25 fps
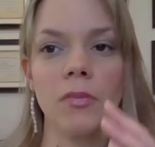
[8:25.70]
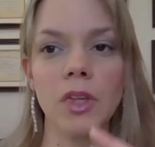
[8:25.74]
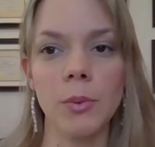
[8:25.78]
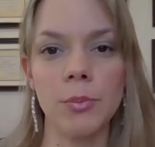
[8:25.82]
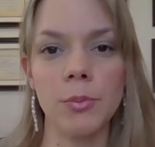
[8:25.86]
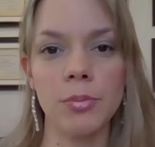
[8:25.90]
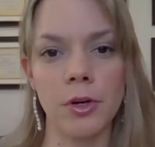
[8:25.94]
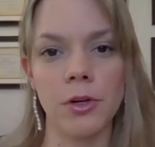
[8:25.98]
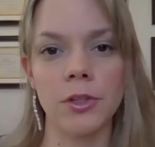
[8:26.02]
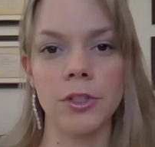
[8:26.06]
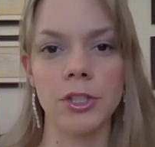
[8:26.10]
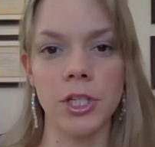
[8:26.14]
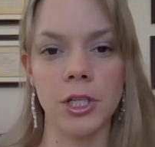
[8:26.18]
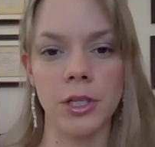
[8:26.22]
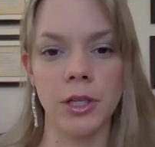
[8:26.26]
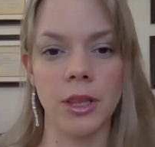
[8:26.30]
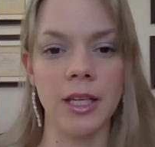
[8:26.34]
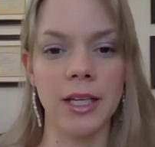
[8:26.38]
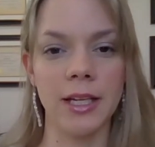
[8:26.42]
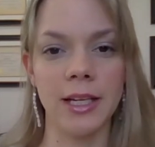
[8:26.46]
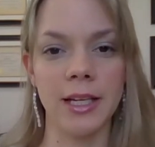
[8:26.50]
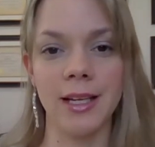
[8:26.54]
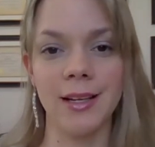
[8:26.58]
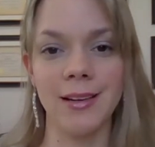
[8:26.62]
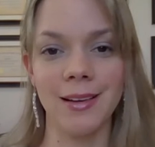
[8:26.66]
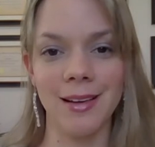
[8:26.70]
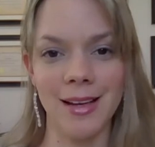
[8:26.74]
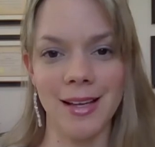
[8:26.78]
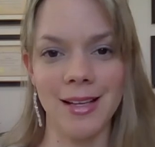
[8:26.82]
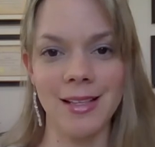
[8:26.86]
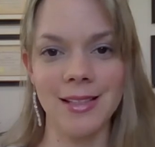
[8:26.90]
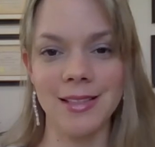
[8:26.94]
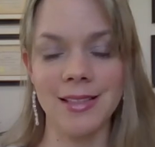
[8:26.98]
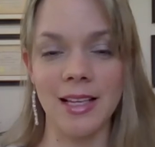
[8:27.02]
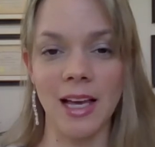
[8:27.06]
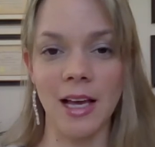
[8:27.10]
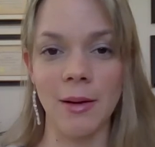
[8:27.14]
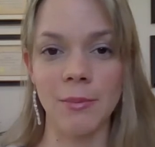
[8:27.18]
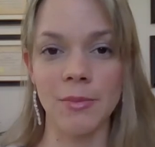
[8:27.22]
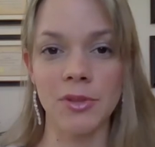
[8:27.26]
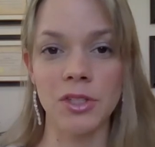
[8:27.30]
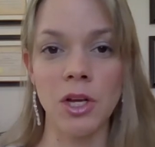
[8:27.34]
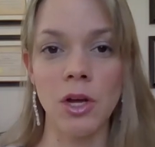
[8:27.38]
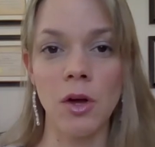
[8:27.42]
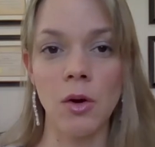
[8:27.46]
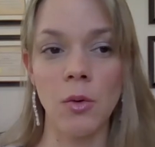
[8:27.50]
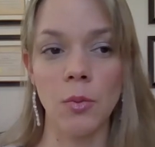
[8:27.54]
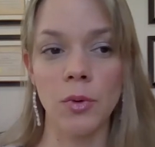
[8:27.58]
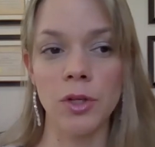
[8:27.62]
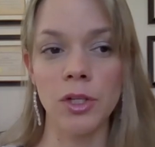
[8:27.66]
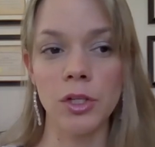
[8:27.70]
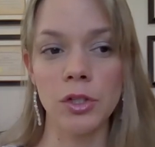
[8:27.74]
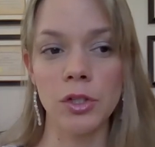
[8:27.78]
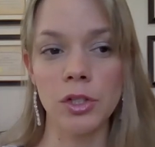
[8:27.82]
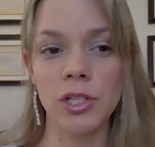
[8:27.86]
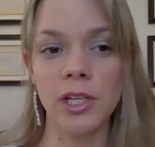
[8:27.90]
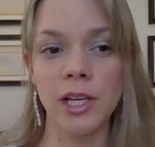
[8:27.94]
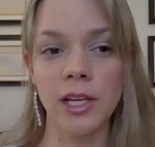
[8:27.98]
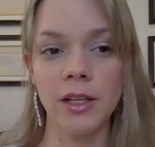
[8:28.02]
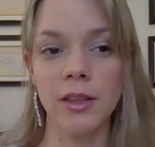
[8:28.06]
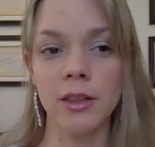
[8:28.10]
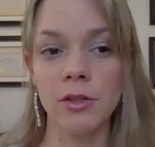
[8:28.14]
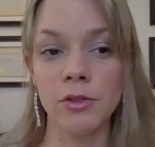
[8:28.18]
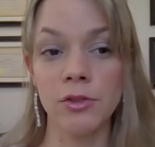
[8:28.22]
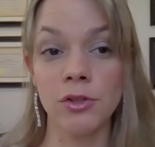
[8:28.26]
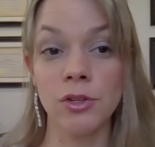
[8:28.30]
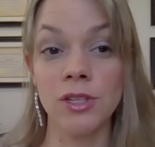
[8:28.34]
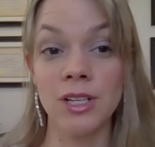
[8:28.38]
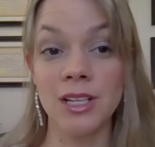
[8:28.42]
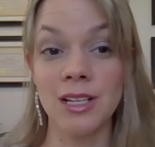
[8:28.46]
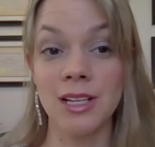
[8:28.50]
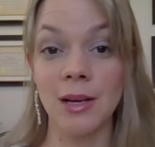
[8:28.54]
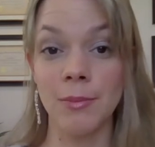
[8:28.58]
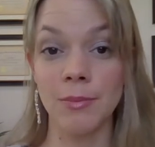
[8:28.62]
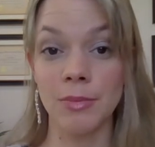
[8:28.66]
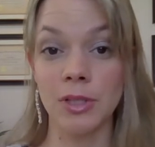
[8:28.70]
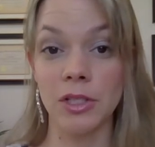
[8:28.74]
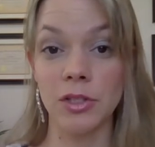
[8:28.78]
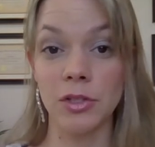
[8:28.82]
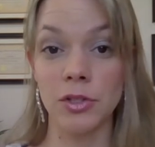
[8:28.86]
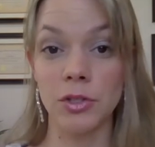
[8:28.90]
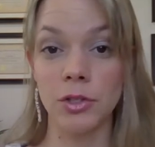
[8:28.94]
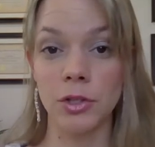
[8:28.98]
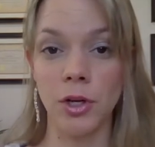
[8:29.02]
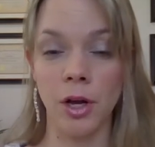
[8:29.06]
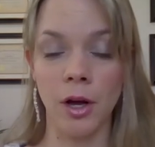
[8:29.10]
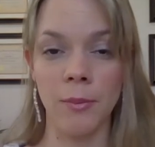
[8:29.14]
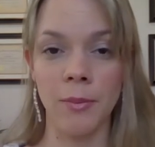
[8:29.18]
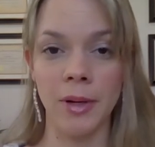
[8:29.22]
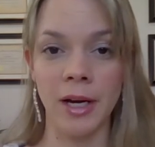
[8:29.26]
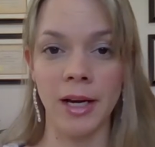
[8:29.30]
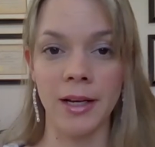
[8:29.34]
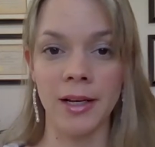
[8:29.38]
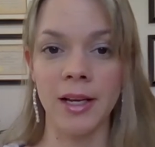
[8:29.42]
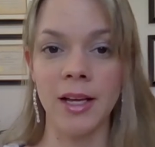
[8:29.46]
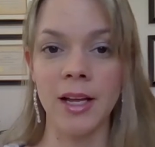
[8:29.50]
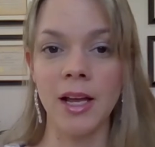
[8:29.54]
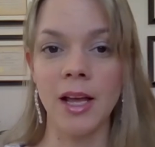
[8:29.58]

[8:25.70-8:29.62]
Proteolytic enzymes, when you take those on an empty stomach,